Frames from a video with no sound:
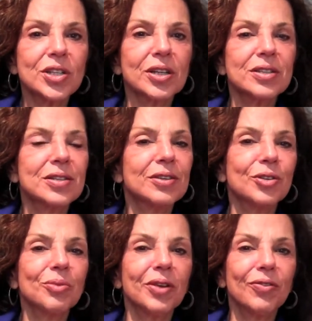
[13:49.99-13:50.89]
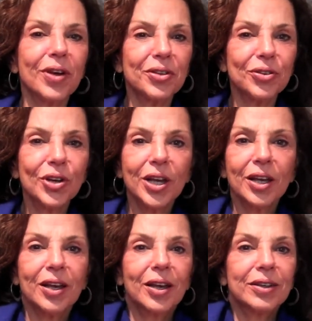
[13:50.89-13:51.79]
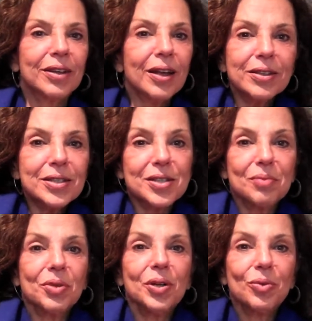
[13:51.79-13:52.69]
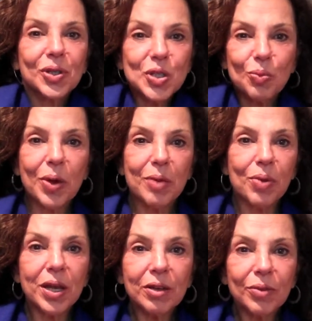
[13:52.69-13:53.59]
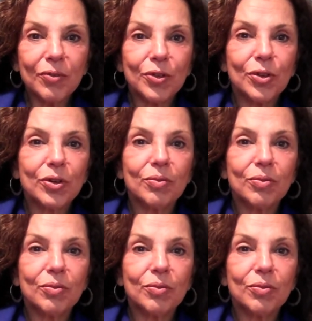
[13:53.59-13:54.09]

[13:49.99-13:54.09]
And I said to my father, Tati, somebody wants to buy a painting of mine for $30.